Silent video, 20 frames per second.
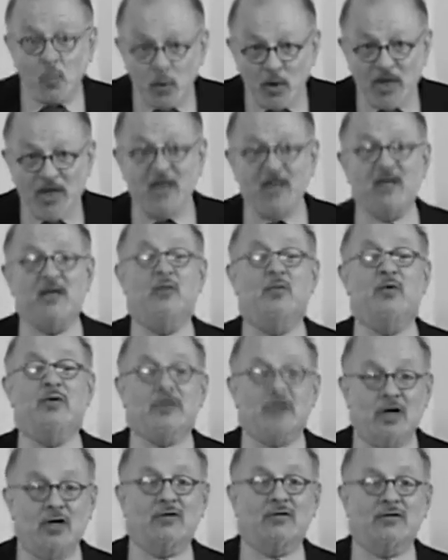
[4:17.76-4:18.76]
We
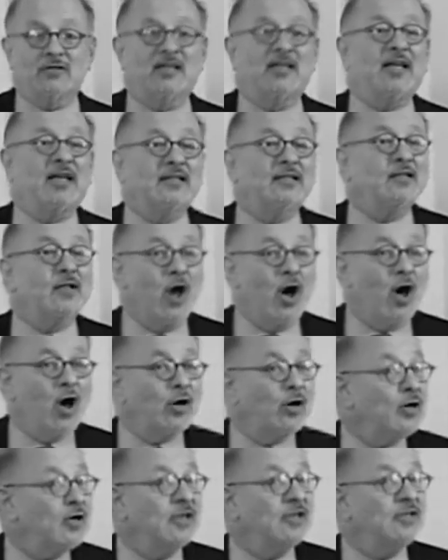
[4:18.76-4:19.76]
will learn to get
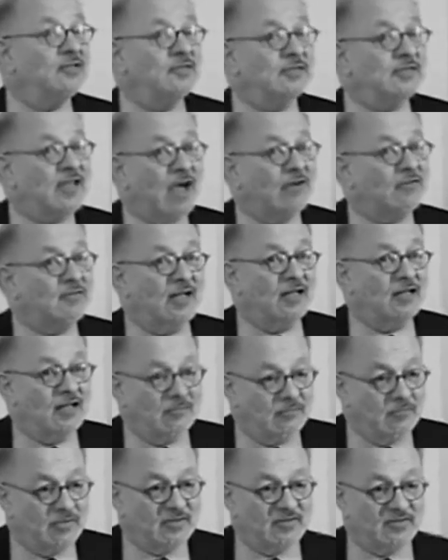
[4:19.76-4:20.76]
along without
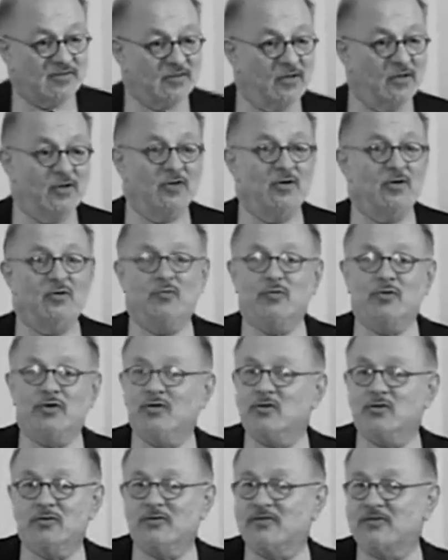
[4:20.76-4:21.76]
Columbus, whom we
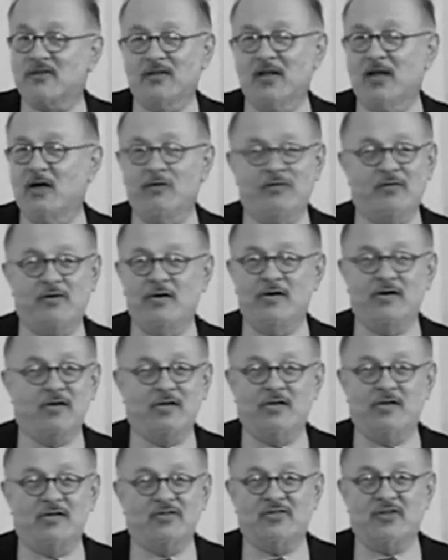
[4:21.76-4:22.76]
used to love
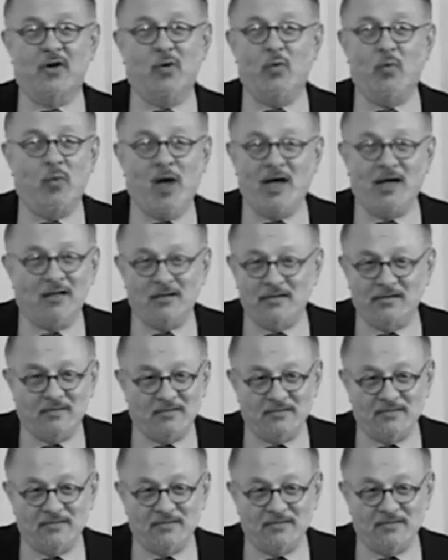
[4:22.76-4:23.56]
so well.